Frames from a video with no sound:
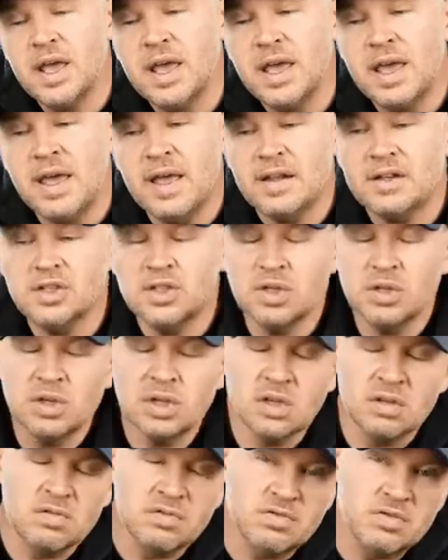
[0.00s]
and to
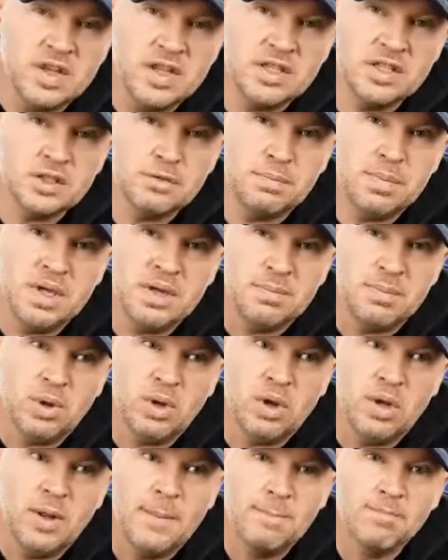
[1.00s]
convince
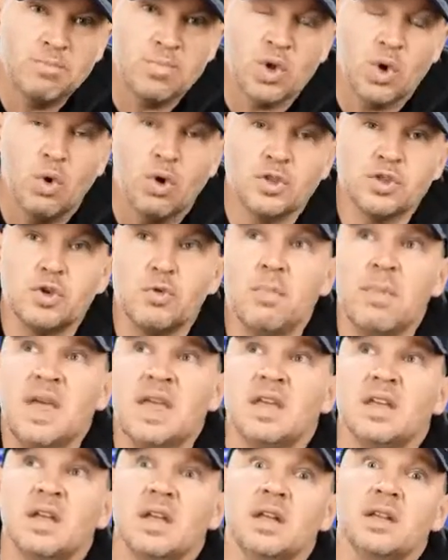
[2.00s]
people or to
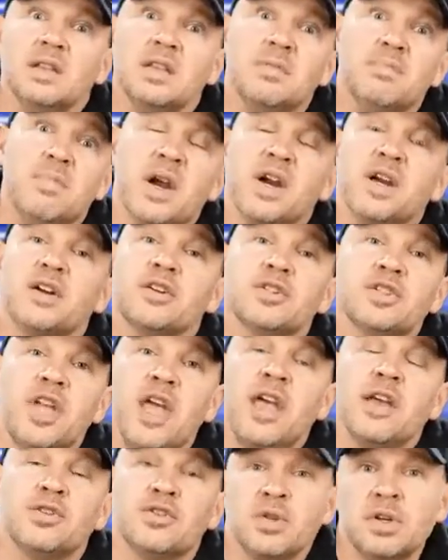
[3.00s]
make the barriers to
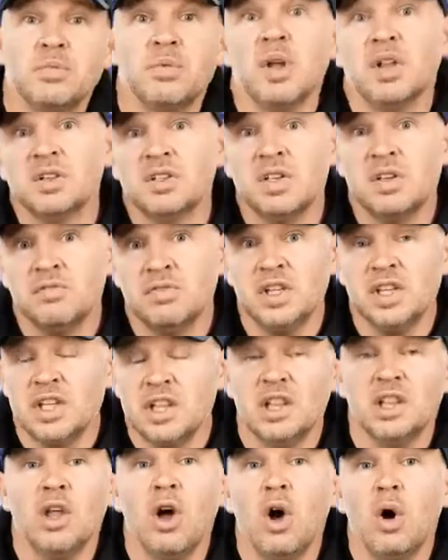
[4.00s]
entry relatively
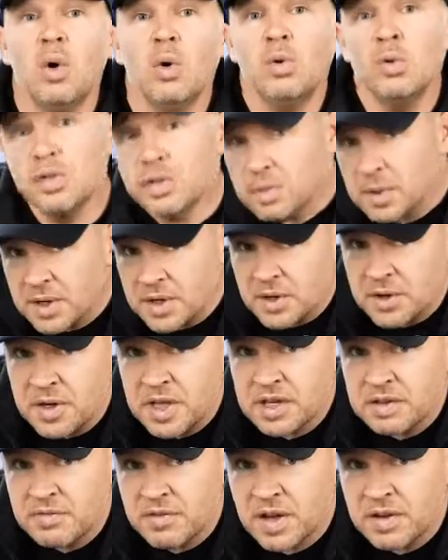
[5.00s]
low,
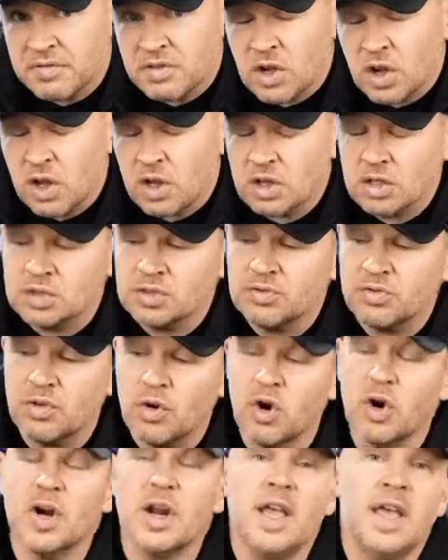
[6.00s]
$385
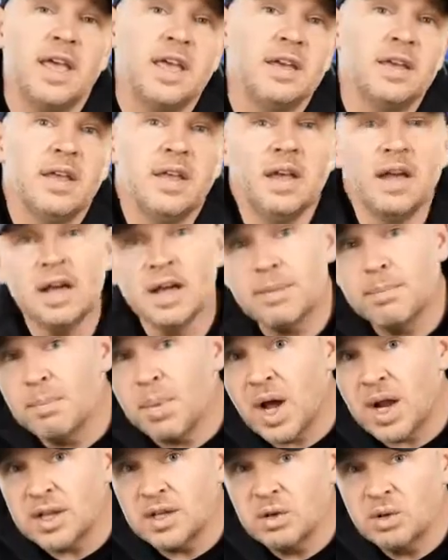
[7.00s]
for a
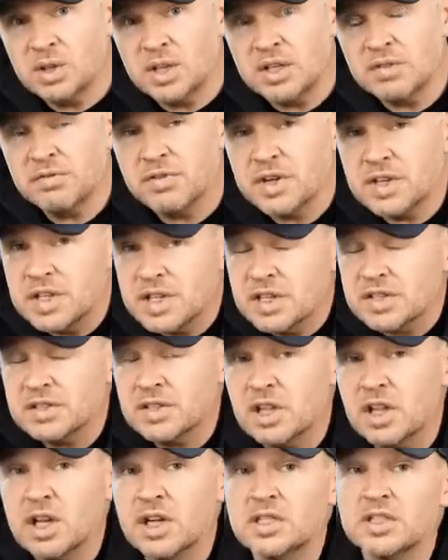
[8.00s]
body only for a
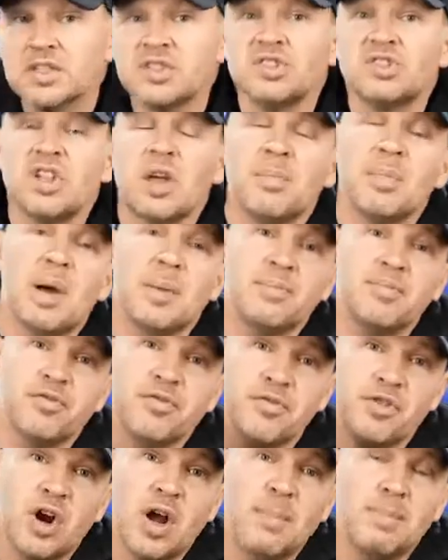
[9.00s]
DSLR, to step up
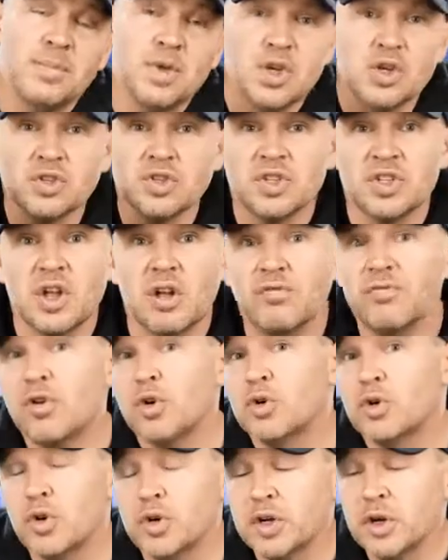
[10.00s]
from your cell
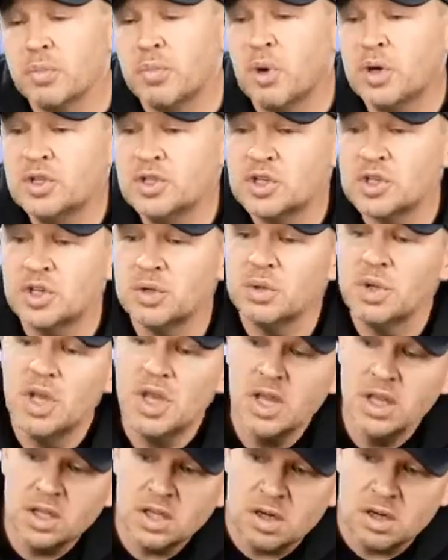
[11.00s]
phone or your point and shoot.
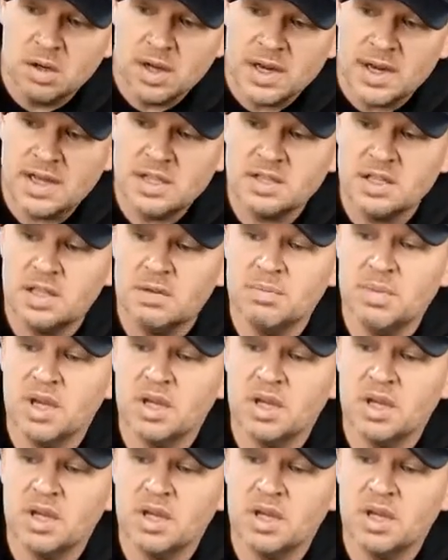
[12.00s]
You know, an 18